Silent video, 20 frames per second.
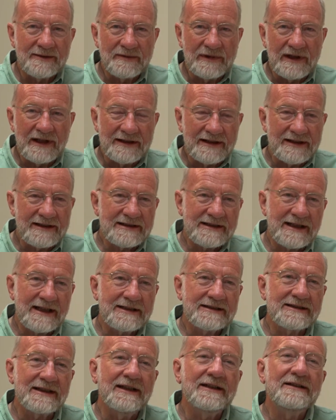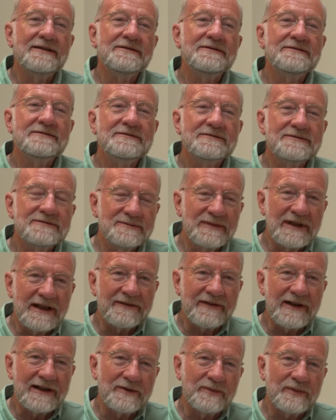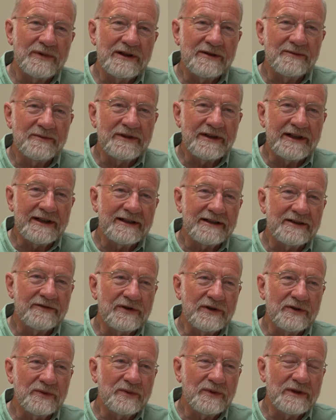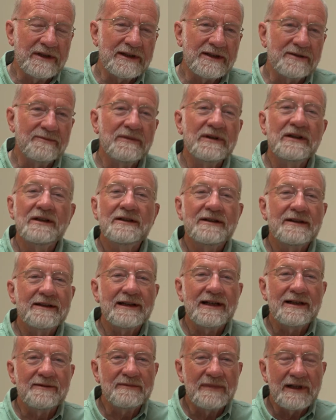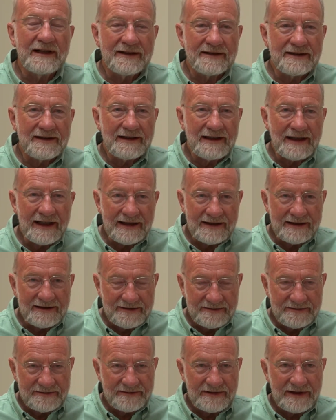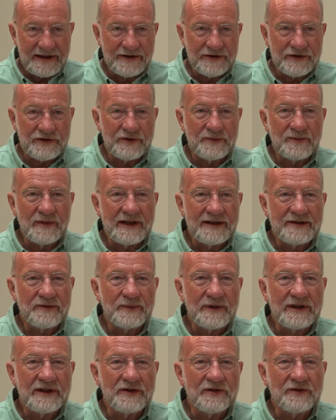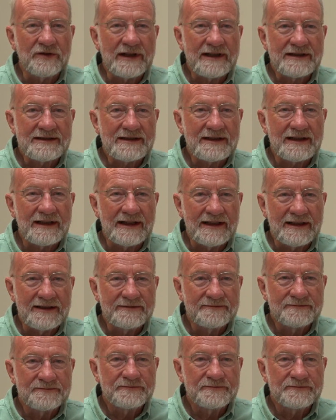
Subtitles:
an assessor may have had a preliminary interview with them, that issue might have been addressed there.